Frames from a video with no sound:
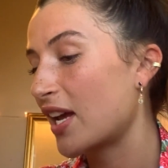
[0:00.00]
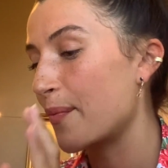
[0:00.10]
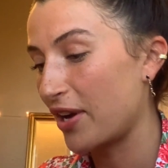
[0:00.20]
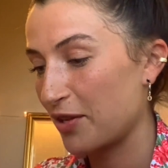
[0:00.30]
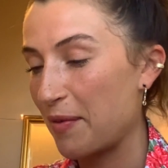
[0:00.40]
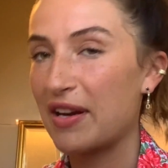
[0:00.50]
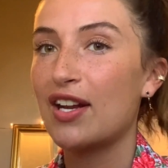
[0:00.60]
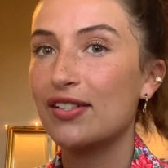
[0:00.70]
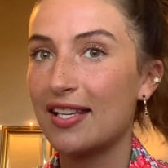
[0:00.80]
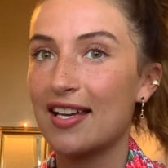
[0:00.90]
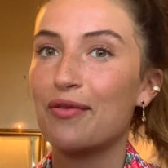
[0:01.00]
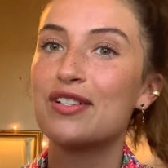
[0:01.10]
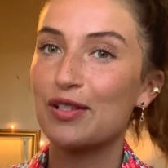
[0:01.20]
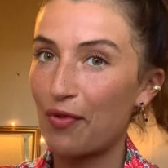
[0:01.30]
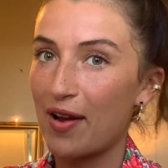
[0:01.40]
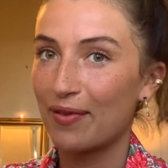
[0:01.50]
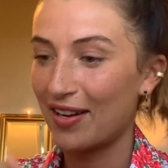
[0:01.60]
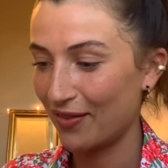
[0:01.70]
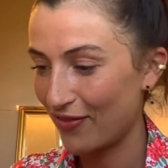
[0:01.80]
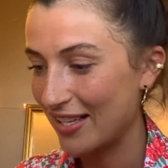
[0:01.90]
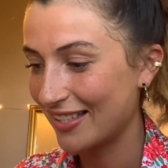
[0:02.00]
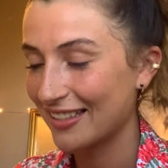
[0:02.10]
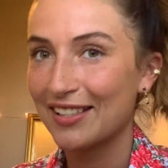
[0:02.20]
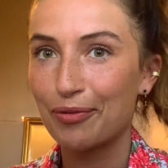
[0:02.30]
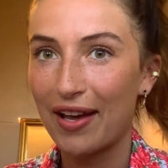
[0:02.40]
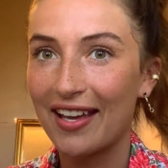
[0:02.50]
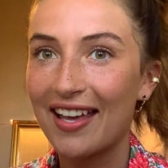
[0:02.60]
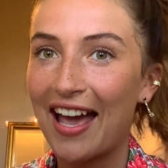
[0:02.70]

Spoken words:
By the way, my notes are here, which is why I'm kind of facing this way.